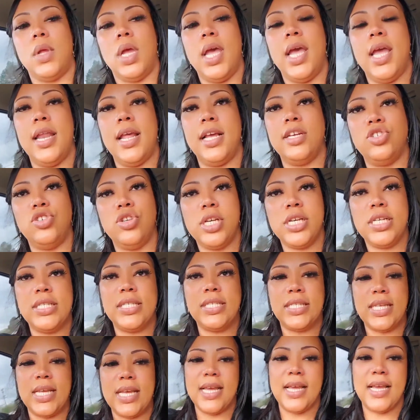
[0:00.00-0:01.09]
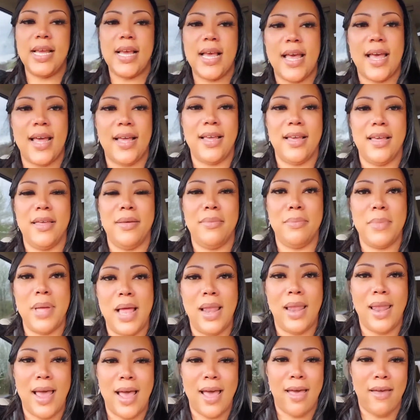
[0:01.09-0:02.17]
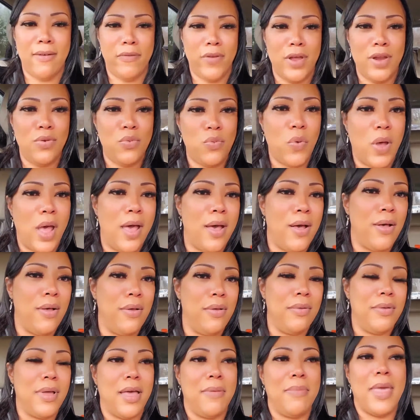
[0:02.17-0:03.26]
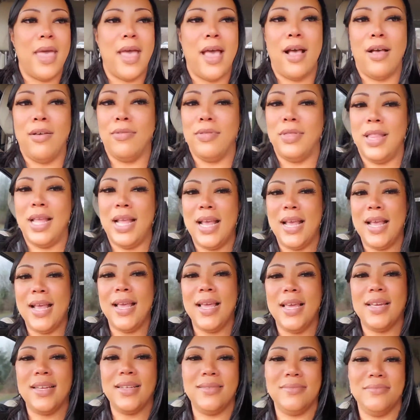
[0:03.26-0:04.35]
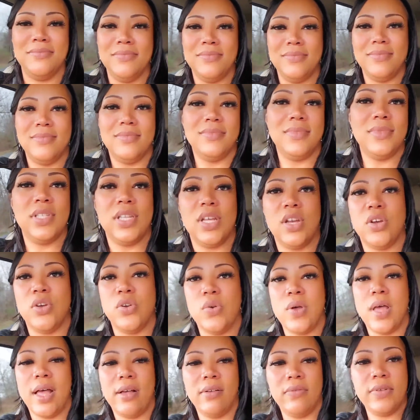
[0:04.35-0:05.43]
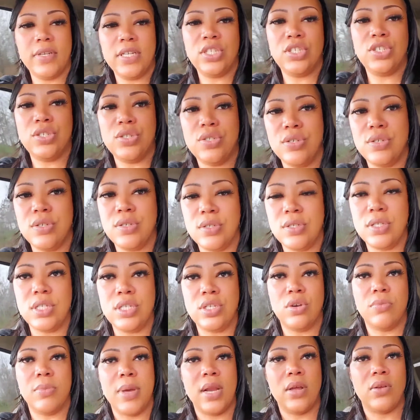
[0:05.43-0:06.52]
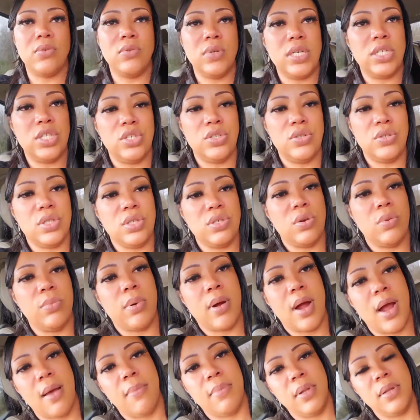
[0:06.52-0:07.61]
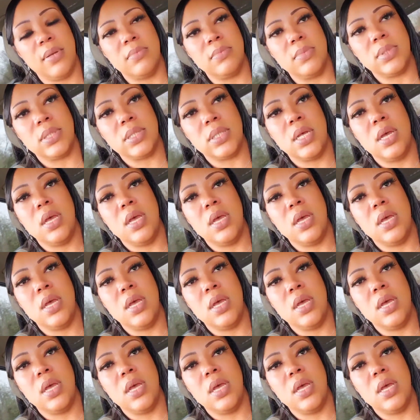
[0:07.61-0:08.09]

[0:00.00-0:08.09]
And as you can see, I am alive and well. I'm healthy. No health issues, no medical issues, no problems,